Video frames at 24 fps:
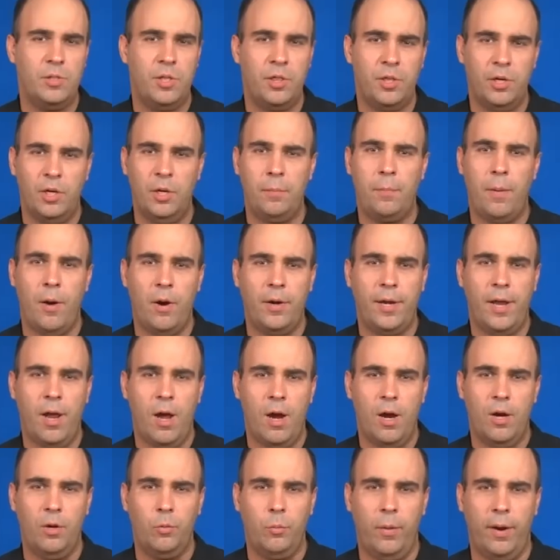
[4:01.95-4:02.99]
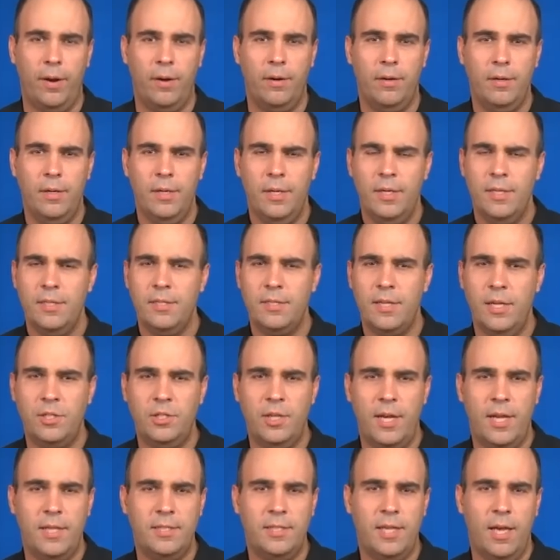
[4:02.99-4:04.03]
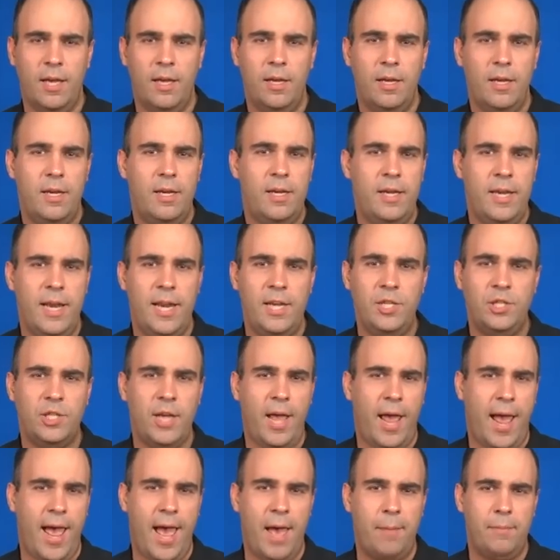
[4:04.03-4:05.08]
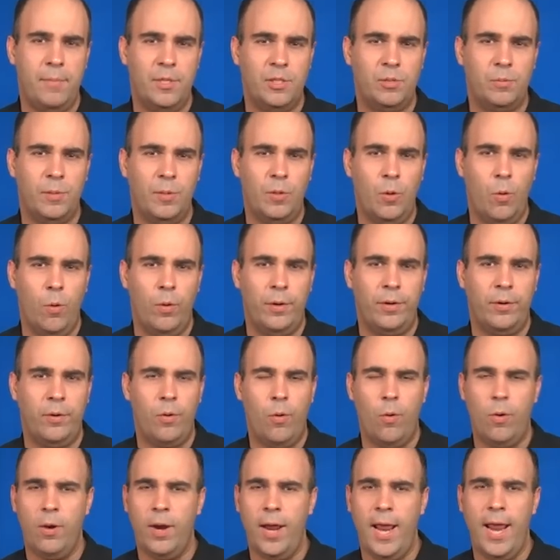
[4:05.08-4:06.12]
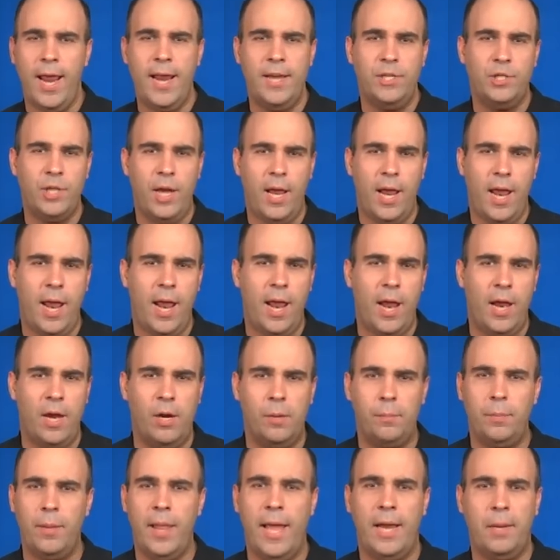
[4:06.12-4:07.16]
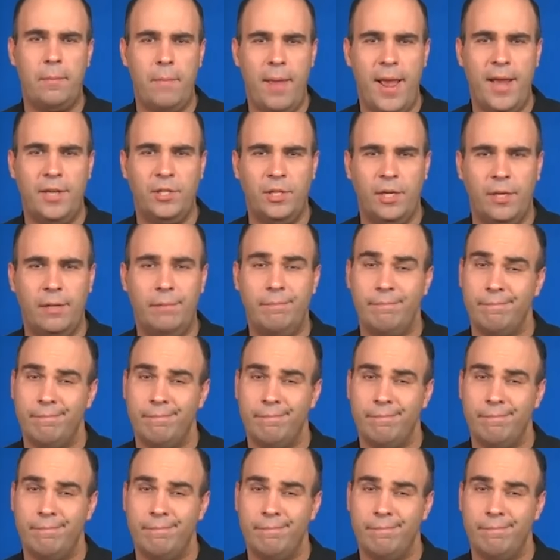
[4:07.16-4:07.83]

third-party hardware, such as a Ninja Atomos recorder or AJA or Blackmagic,